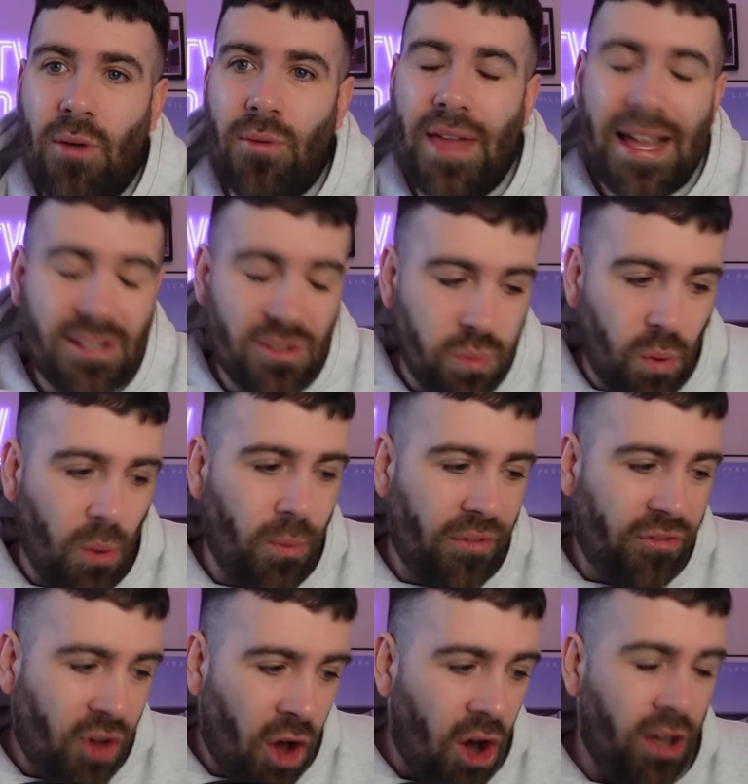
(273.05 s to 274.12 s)
That's what we've
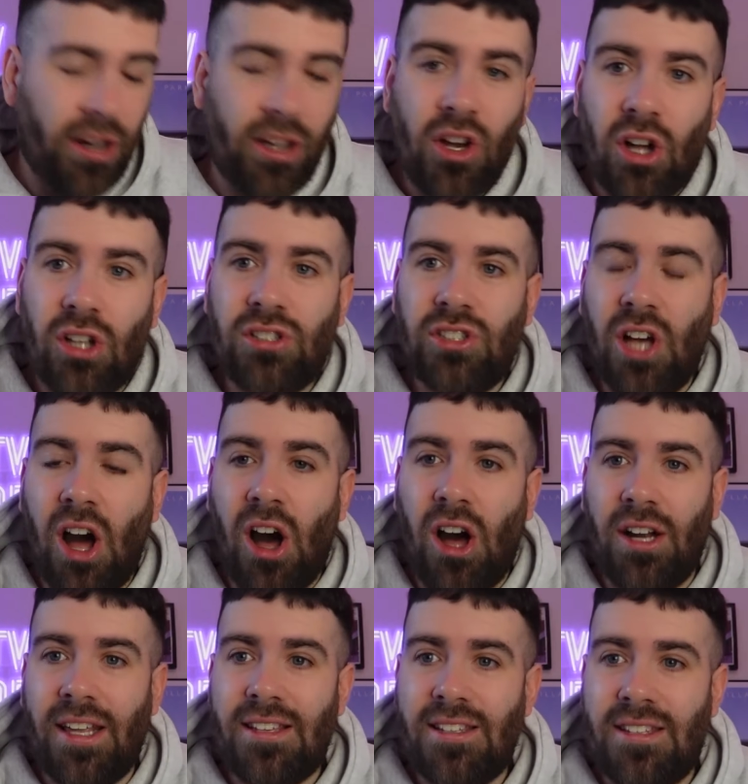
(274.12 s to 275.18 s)
kind of got to
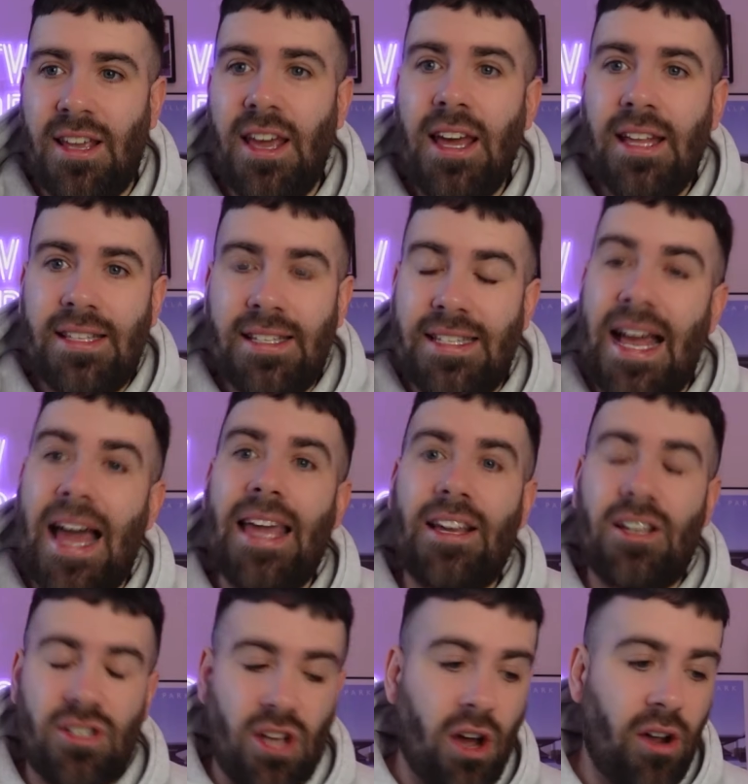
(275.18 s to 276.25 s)
harness to take
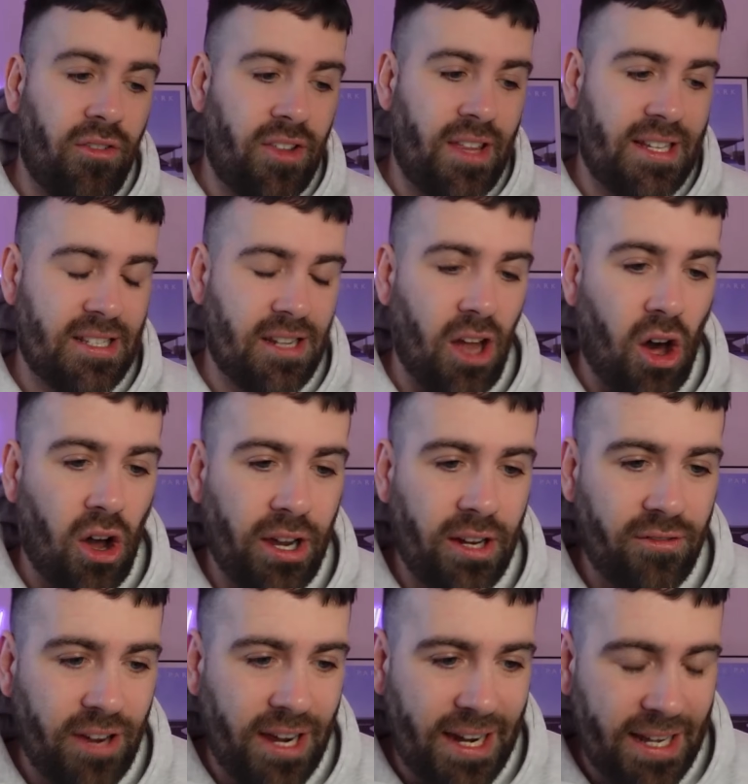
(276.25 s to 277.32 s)
us over this line,
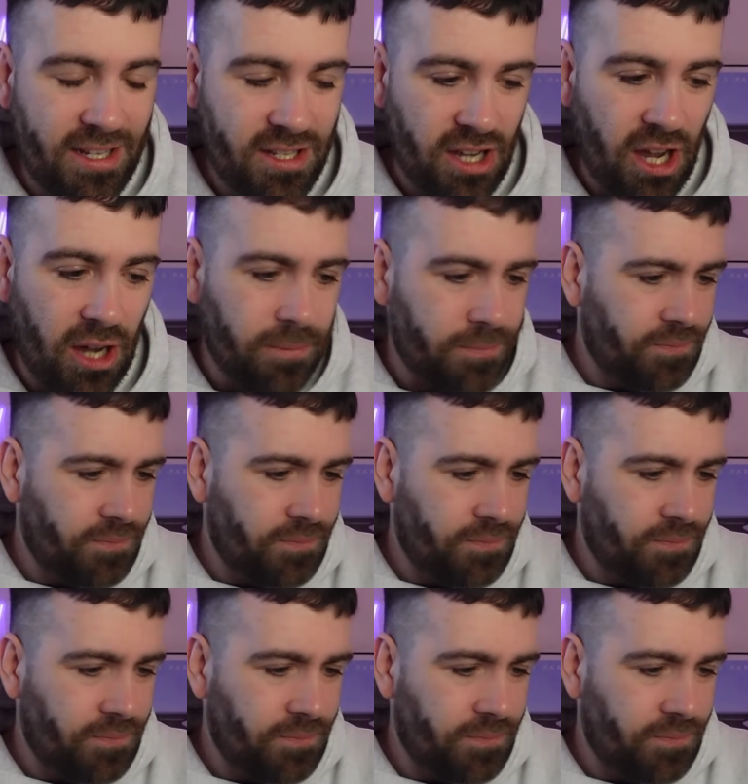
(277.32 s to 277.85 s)
really. So